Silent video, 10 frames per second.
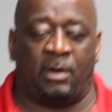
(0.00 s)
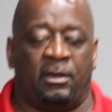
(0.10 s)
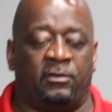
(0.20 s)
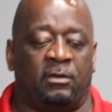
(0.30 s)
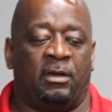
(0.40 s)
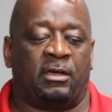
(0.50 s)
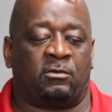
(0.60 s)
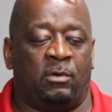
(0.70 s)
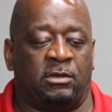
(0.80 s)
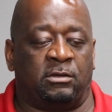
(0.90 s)
right into the
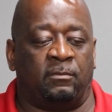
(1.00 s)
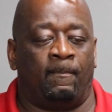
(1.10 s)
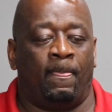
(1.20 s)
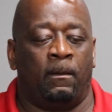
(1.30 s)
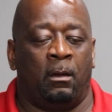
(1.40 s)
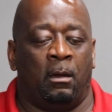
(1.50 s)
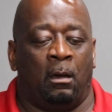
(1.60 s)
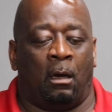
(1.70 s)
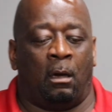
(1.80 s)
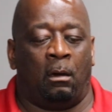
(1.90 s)
next question.
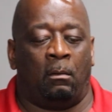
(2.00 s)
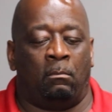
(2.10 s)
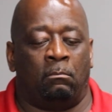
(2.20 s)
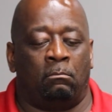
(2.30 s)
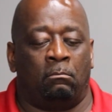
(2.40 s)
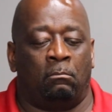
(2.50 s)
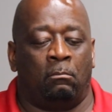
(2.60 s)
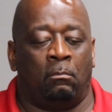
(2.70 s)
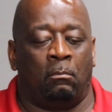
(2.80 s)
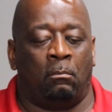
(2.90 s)

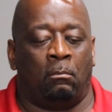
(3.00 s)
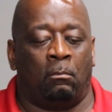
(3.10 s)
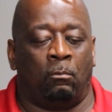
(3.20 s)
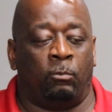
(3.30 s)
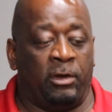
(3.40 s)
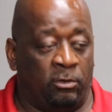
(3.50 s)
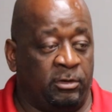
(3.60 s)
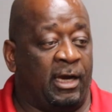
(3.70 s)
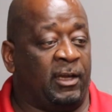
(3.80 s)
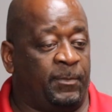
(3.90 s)
We know
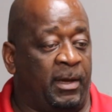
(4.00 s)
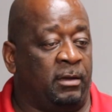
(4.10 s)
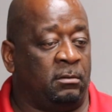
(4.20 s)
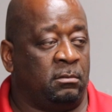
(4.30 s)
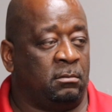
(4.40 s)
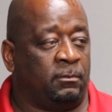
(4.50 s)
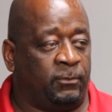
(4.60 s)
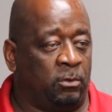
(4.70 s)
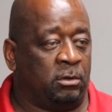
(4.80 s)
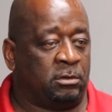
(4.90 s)
you guys paint, of
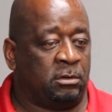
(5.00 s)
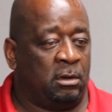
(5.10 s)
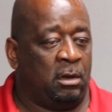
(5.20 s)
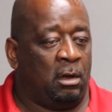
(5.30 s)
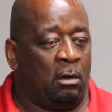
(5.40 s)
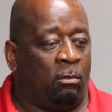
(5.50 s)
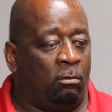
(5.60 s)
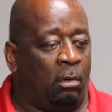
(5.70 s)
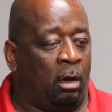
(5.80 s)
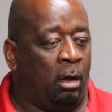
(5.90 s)
course.
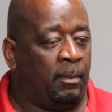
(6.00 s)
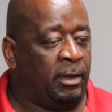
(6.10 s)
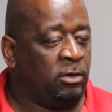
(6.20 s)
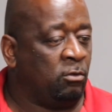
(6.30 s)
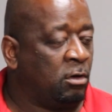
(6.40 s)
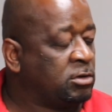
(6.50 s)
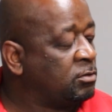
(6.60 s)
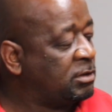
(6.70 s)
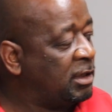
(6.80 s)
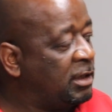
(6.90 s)
And you
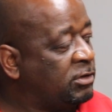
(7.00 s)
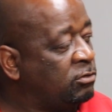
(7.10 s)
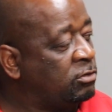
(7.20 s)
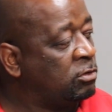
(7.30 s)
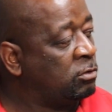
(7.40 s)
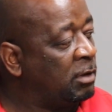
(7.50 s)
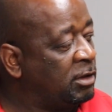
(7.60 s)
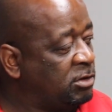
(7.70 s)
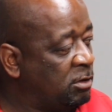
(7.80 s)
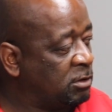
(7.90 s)
also said that you do
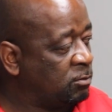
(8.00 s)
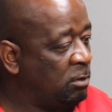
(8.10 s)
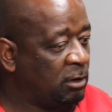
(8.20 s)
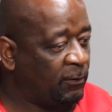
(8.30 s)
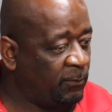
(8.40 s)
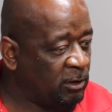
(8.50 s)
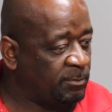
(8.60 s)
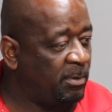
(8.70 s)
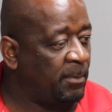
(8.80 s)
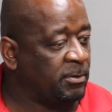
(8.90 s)
insurance work as far as
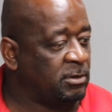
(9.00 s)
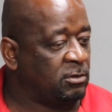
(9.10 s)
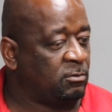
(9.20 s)
bumpers and